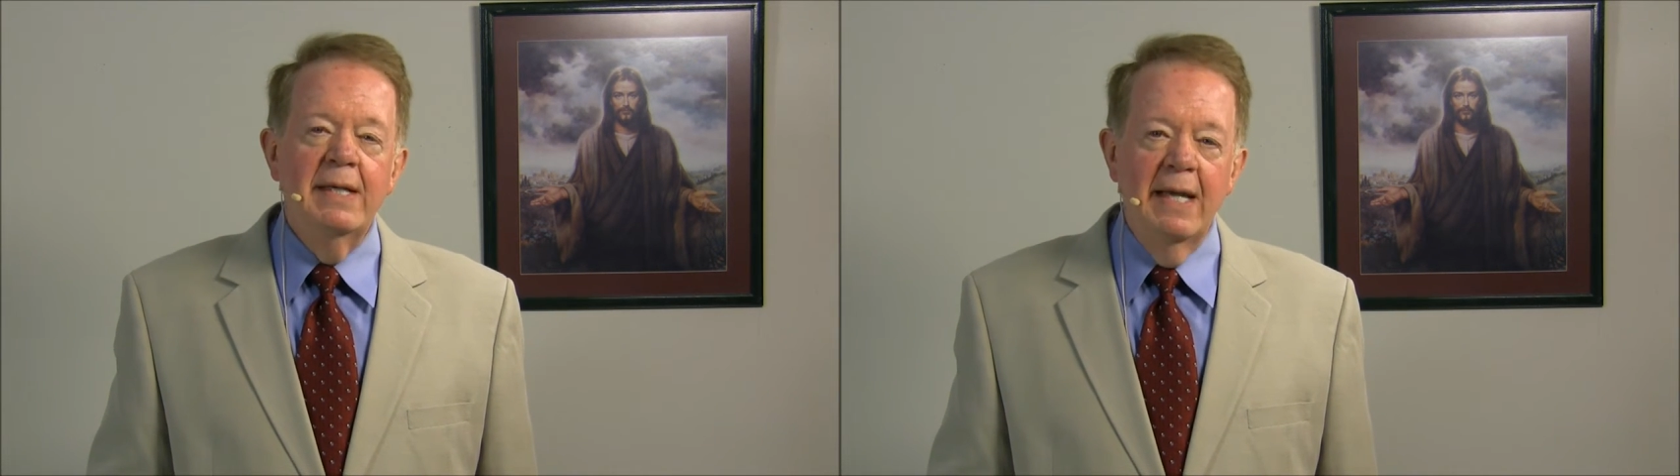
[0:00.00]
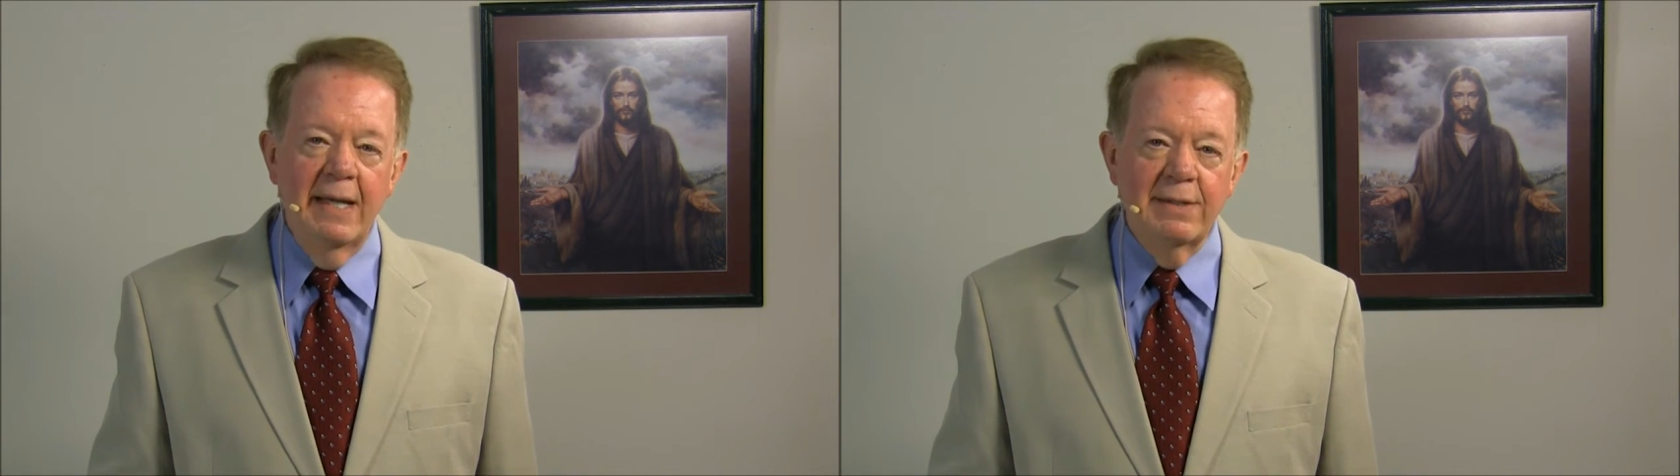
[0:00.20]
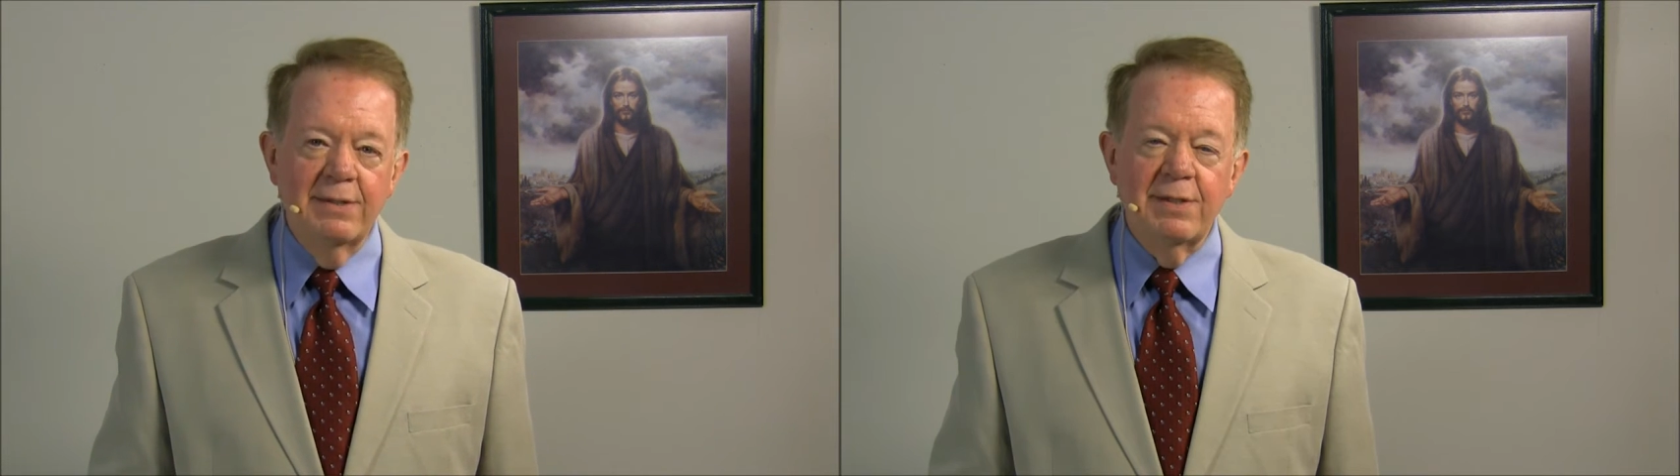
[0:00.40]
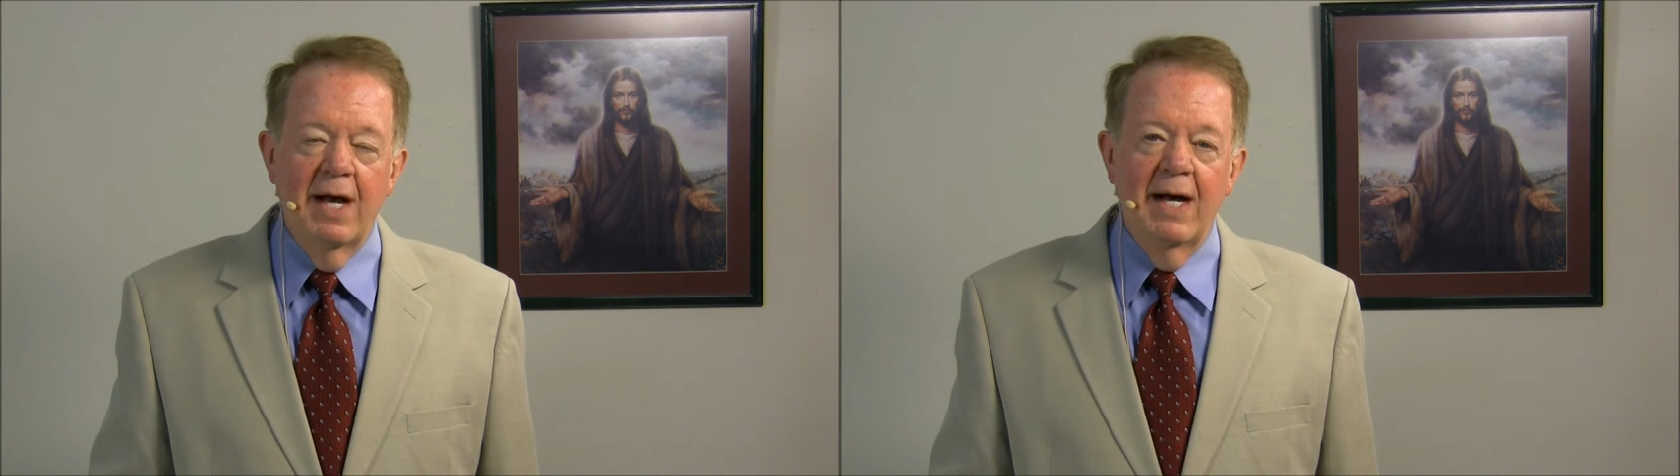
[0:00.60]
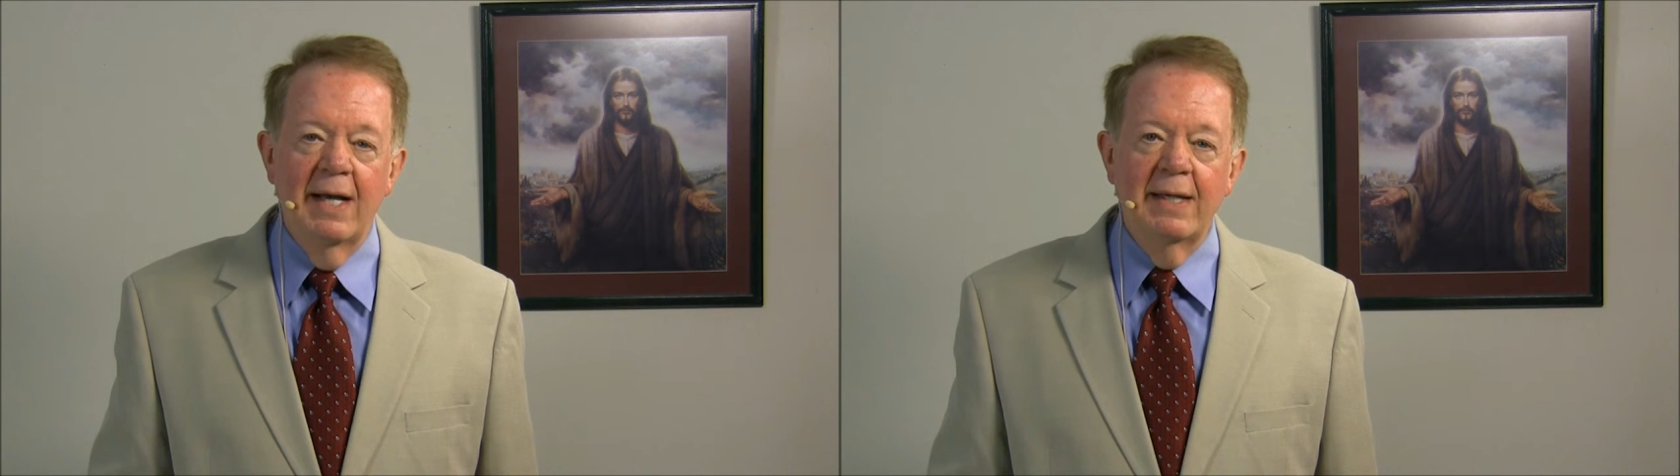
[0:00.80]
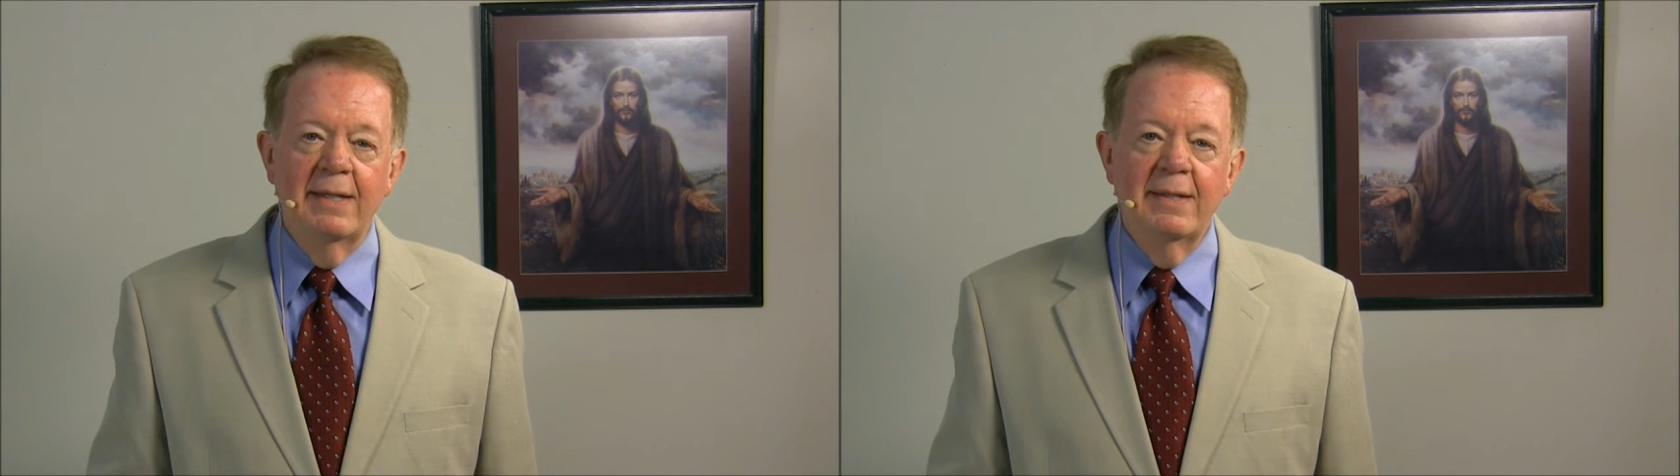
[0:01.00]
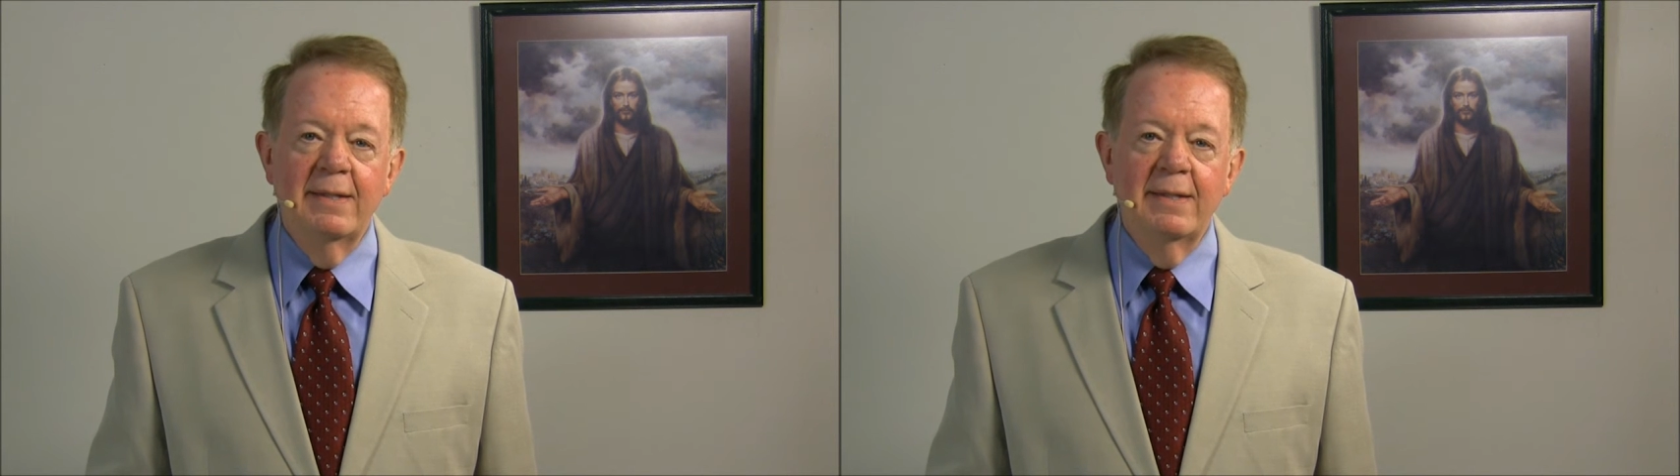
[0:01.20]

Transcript: inside.